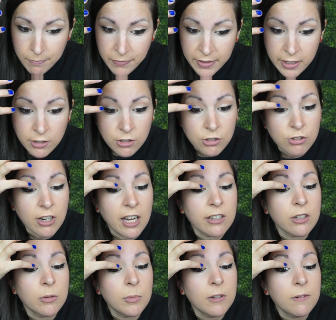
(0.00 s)
It just dragged
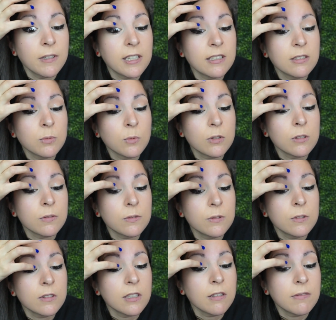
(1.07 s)
on my face.
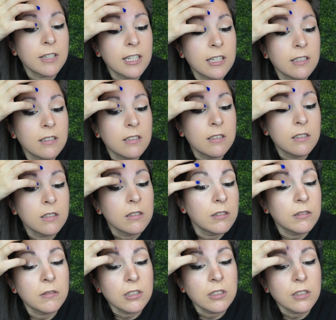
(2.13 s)
Wonderful. Love that.
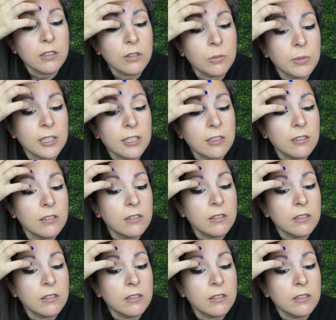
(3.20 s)
Just a little bit.